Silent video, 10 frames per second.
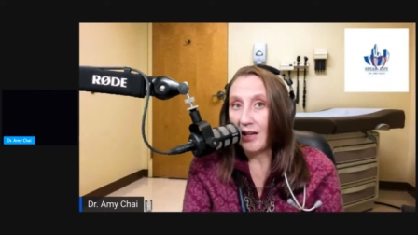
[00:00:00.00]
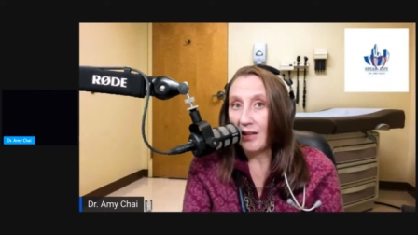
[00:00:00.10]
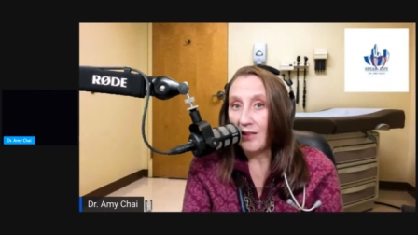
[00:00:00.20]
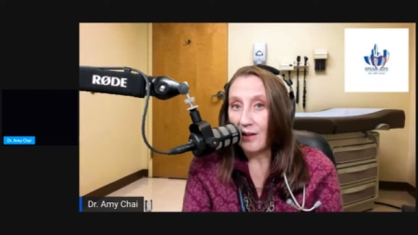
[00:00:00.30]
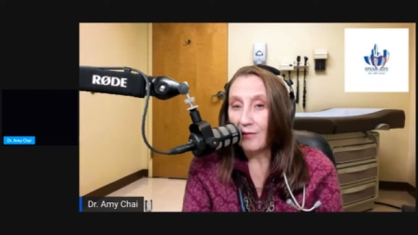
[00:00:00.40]

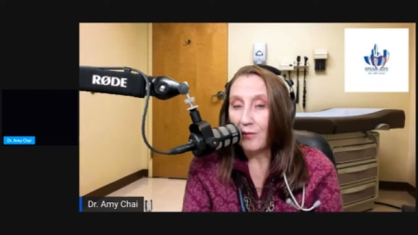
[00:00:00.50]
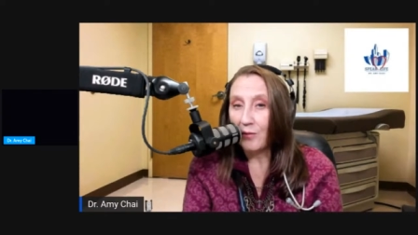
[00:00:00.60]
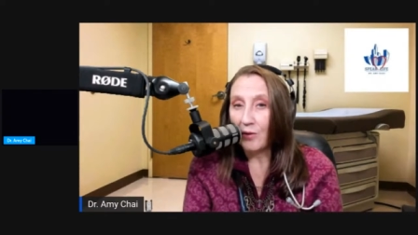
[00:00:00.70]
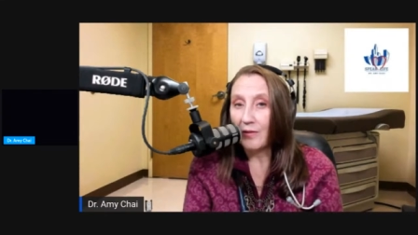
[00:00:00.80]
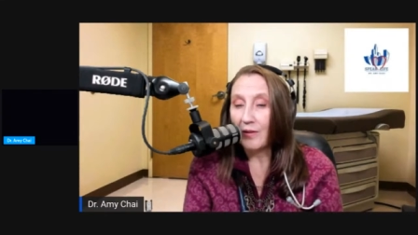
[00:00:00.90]
And
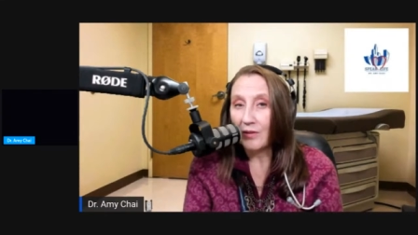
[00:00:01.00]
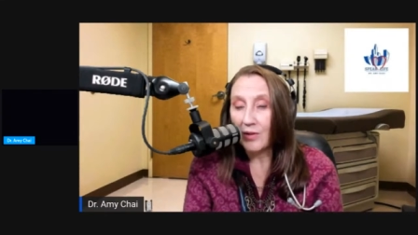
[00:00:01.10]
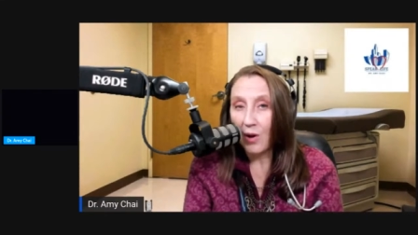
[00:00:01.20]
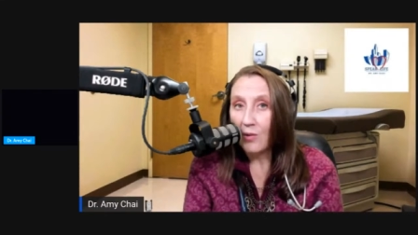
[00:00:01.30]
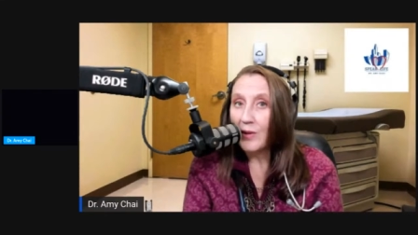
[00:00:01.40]
therefore, there's
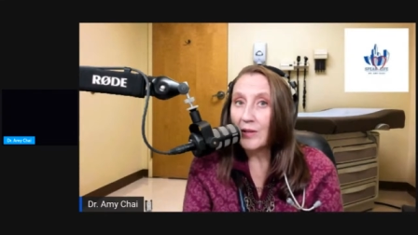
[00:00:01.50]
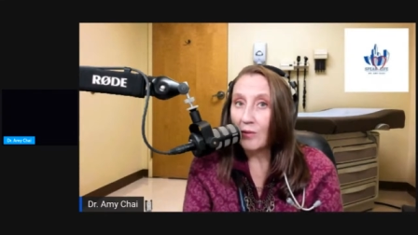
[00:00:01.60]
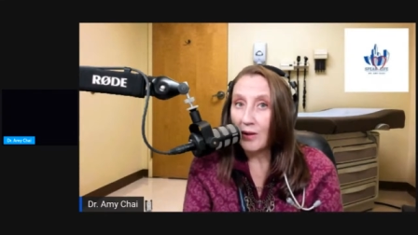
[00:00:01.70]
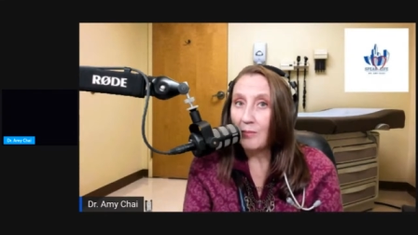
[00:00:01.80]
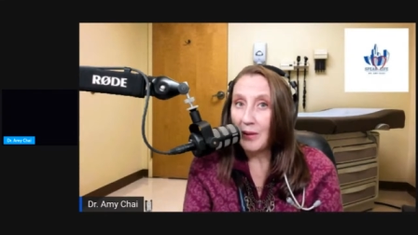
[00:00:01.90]
always
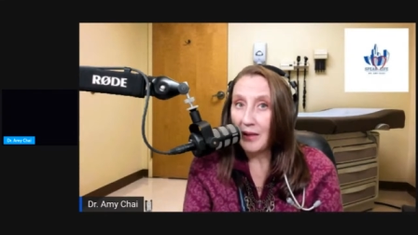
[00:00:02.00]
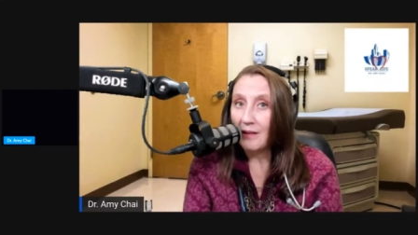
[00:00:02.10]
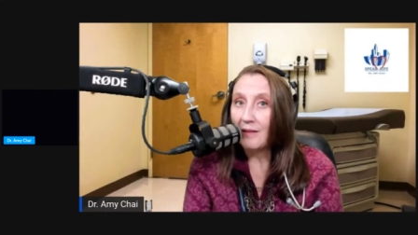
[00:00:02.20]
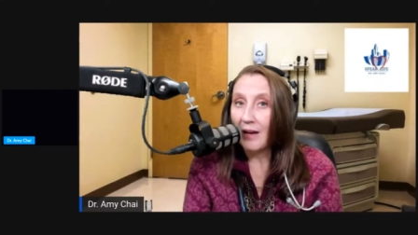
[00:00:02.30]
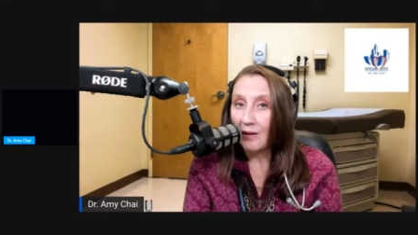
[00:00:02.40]
going to
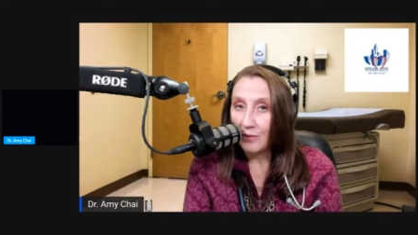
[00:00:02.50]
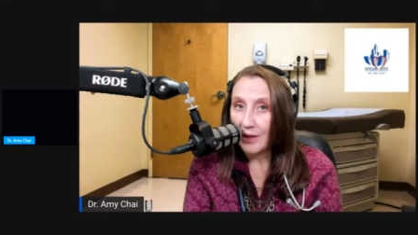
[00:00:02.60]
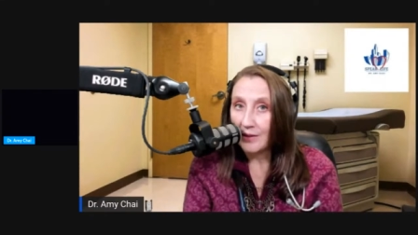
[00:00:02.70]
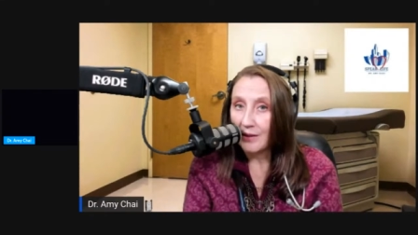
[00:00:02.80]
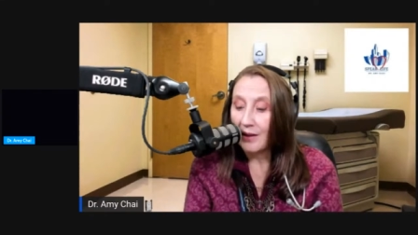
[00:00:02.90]
be that
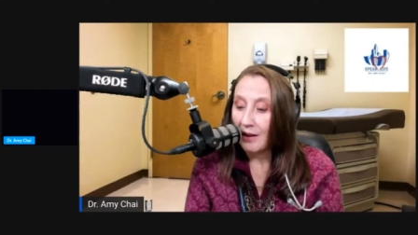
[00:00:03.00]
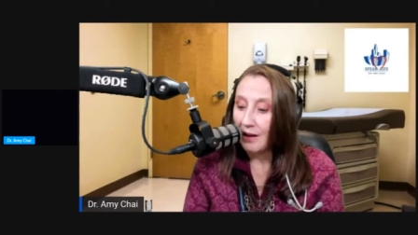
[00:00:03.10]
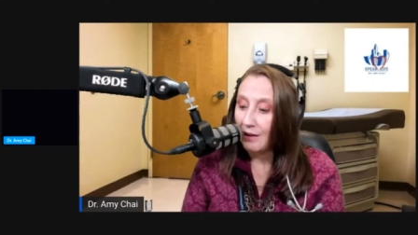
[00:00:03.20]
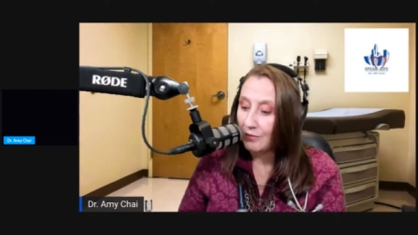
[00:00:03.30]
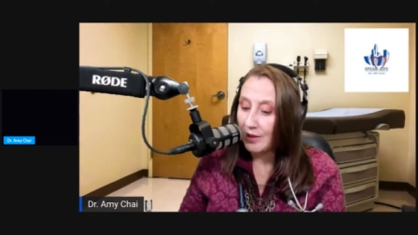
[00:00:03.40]
risk
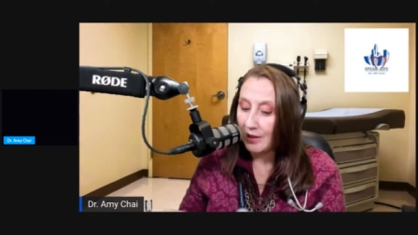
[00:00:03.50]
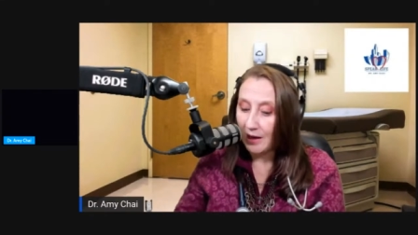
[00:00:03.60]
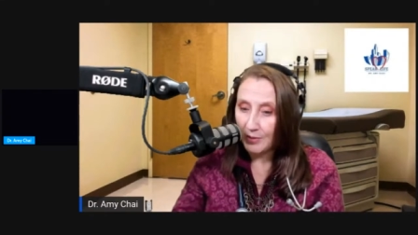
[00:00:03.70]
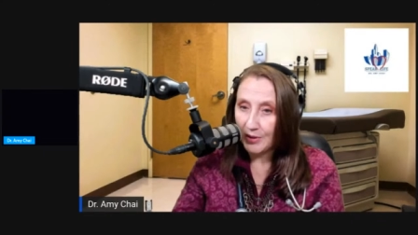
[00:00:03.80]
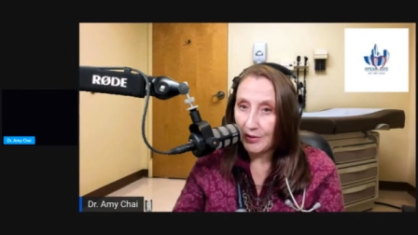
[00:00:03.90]
of
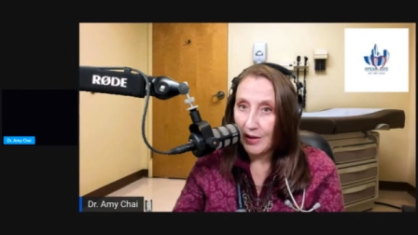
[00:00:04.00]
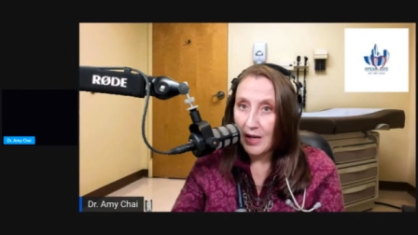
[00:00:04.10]
relapse.